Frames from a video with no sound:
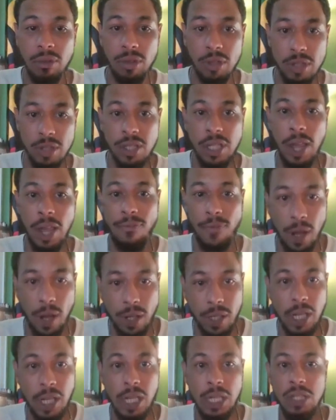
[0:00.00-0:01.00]

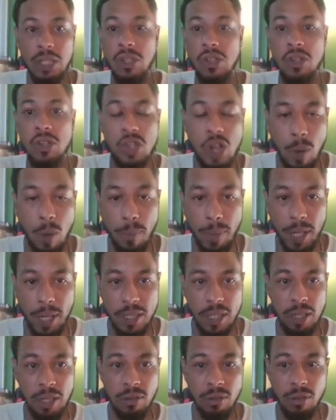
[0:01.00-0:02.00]
Stephon Diggs, Joe
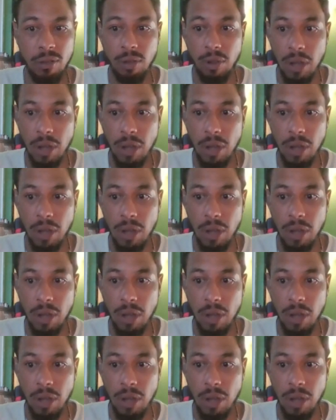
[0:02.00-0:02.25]
Mixon,